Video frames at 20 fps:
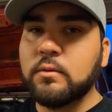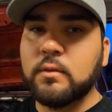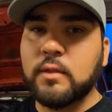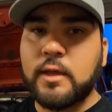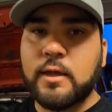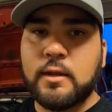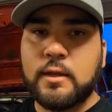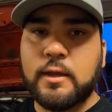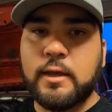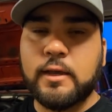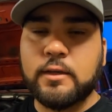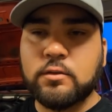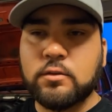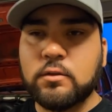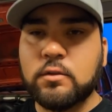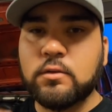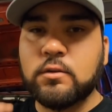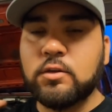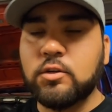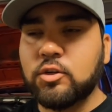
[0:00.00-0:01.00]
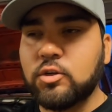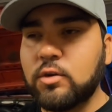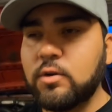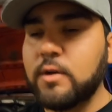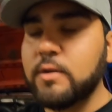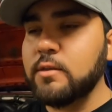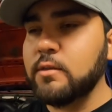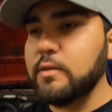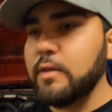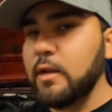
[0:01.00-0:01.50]
that extra little
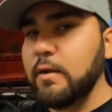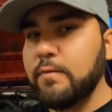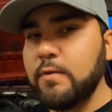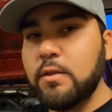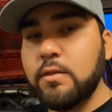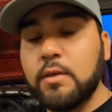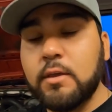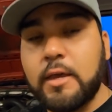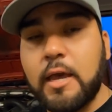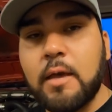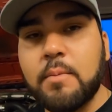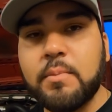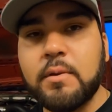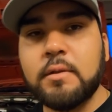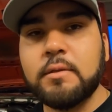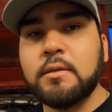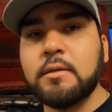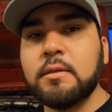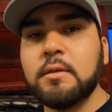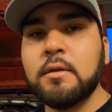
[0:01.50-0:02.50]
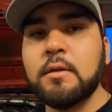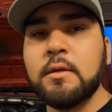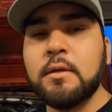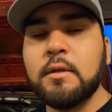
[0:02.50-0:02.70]
insurance that if anything happens,